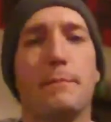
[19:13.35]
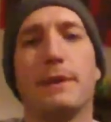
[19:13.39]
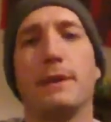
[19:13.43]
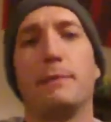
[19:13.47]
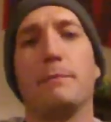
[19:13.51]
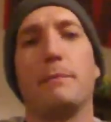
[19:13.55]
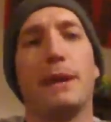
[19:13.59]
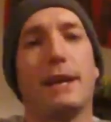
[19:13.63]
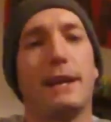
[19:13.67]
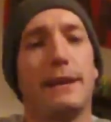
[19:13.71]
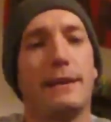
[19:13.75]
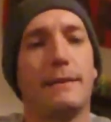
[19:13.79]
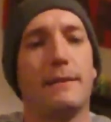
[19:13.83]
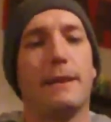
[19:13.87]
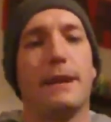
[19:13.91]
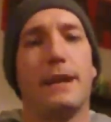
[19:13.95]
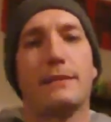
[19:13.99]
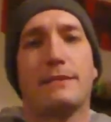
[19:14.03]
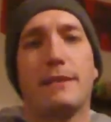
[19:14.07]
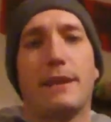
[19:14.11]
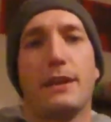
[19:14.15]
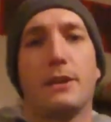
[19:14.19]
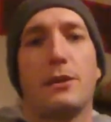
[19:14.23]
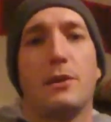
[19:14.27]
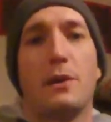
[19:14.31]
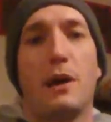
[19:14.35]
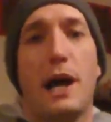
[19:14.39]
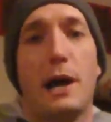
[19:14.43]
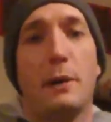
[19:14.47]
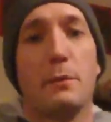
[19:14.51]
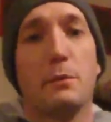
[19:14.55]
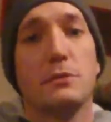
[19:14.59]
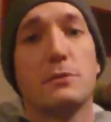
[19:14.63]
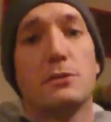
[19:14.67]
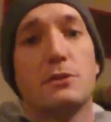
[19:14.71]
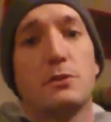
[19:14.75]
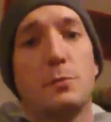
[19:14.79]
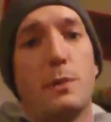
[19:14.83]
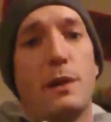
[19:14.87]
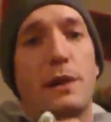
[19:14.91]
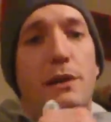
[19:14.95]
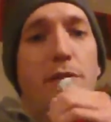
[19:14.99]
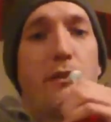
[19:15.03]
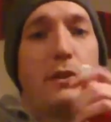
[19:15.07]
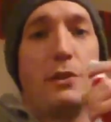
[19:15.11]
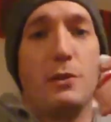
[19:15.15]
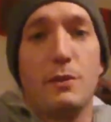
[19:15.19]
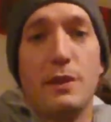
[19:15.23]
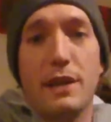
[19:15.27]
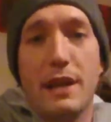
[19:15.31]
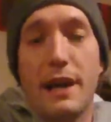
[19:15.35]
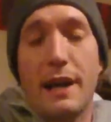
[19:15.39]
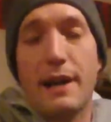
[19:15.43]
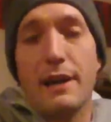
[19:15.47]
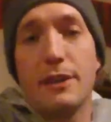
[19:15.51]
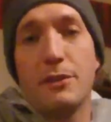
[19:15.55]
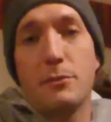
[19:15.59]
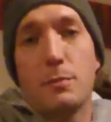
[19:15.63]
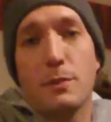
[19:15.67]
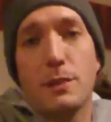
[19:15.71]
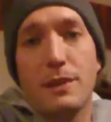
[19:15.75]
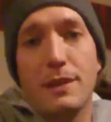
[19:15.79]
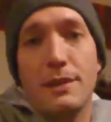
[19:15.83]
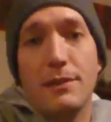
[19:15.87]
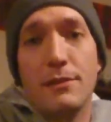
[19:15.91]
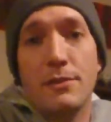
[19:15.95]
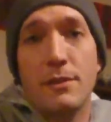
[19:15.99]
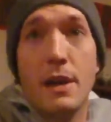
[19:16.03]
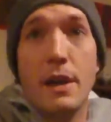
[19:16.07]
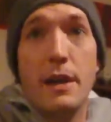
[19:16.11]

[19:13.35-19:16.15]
But man, I tell you, I will respond to you guys, please.